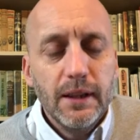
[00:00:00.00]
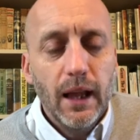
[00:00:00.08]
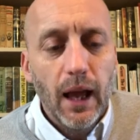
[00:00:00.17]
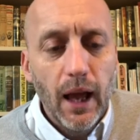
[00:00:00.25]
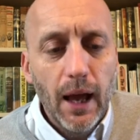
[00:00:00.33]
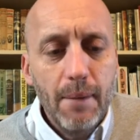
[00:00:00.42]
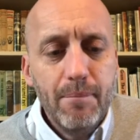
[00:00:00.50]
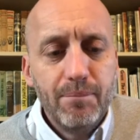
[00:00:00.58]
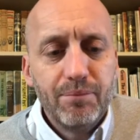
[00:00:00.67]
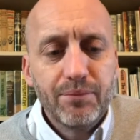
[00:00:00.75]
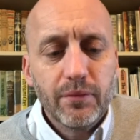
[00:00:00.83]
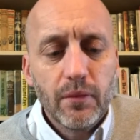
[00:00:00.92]

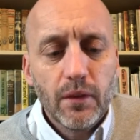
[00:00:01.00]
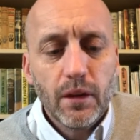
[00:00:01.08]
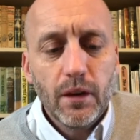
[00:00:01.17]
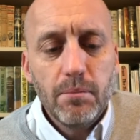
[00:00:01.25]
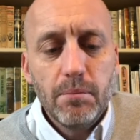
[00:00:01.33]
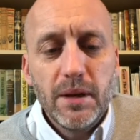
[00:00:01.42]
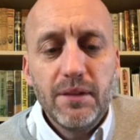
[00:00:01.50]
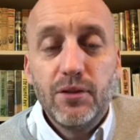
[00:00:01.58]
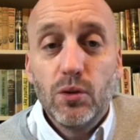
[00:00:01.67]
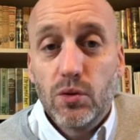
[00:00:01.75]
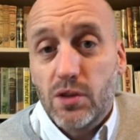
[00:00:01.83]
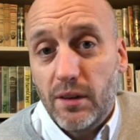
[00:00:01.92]
Um, but if
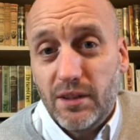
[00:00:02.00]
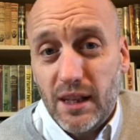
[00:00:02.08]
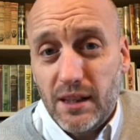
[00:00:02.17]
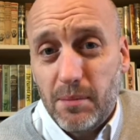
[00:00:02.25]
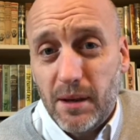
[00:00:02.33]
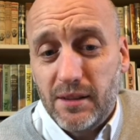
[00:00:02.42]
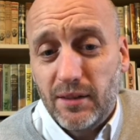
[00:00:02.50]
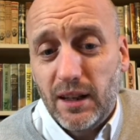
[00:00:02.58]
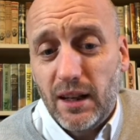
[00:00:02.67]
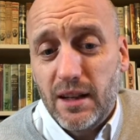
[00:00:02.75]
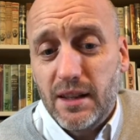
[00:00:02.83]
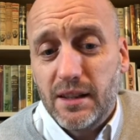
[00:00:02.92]
you also have a database of
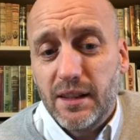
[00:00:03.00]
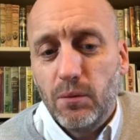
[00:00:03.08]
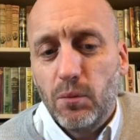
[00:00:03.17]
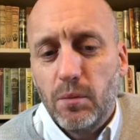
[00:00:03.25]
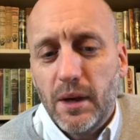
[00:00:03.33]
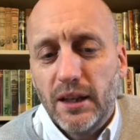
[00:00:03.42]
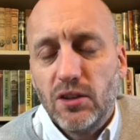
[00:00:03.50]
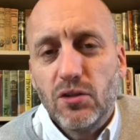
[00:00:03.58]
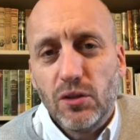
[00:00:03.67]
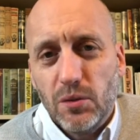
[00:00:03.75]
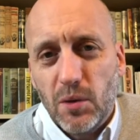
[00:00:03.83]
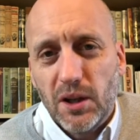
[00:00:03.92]
clients, then making
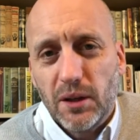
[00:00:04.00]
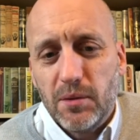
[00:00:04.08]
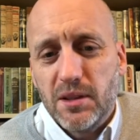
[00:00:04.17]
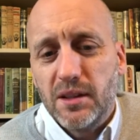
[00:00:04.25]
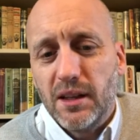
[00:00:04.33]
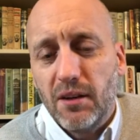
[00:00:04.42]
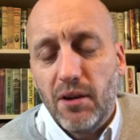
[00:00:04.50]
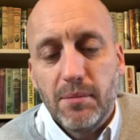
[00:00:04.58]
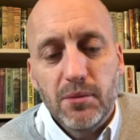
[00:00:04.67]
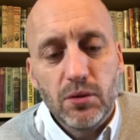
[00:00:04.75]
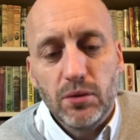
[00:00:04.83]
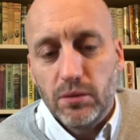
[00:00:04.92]
sure you're working with the CRM
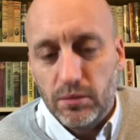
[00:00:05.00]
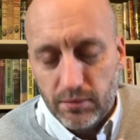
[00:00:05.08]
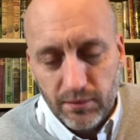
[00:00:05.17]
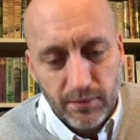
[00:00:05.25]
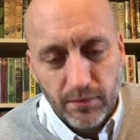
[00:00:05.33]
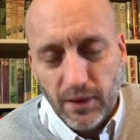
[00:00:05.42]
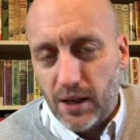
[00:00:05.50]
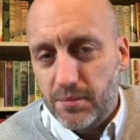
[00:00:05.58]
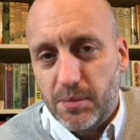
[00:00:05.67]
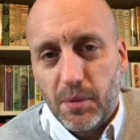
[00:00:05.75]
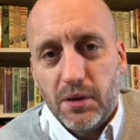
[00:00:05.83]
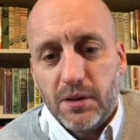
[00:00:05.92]
tool,
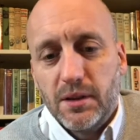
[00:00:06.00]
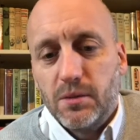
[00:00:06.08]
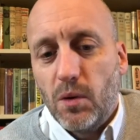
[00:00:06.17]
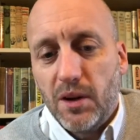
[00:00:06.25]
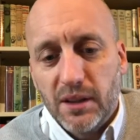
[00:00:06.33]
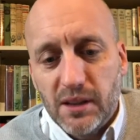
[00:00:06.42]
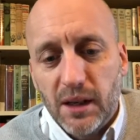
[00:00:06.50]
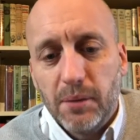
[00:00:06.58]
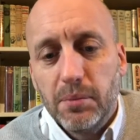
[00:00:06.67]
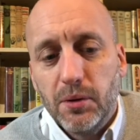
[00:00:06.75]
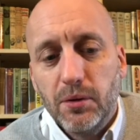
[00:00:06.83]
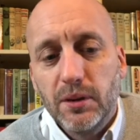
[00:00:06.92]
HubSpot is one
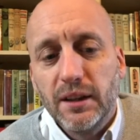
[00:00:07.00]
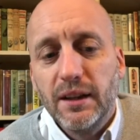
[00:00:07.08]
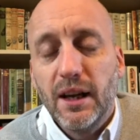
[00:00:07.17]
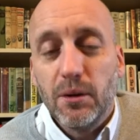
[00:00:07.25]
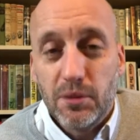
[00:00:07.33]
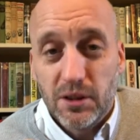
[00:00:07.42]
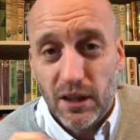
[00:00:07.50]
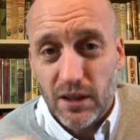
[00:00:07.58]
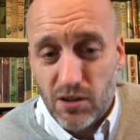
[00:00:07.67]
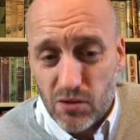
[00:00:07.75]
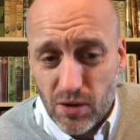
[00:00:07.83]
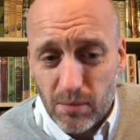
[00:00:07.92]
example, can help you to kind
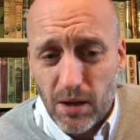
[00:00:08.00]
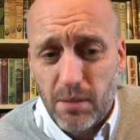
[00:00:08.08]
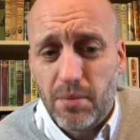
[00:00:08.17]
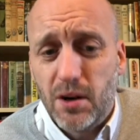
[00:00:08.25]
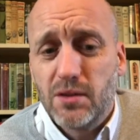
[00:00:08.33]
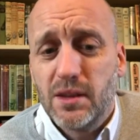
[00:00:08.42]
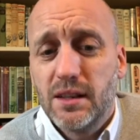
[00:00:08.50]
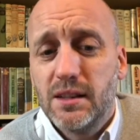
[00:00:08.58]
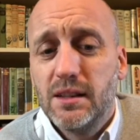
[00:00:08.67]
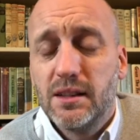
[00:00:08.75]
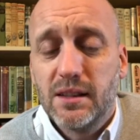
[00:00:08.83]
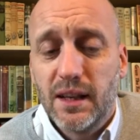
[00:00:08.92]
of streamline
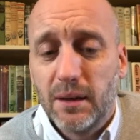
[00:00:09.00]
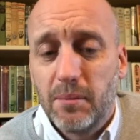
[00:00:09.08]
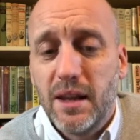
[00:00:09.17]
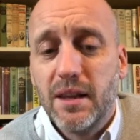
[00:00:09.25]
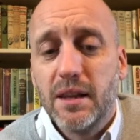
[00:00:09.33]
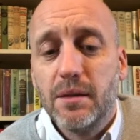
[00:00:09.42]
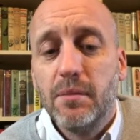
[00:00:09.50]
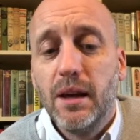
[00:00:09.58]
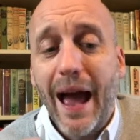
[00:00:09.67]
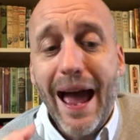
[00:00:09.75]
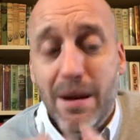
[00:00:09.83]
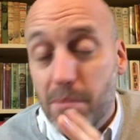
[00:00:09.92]
processes, segment them,
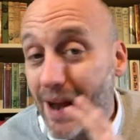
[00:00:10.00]
and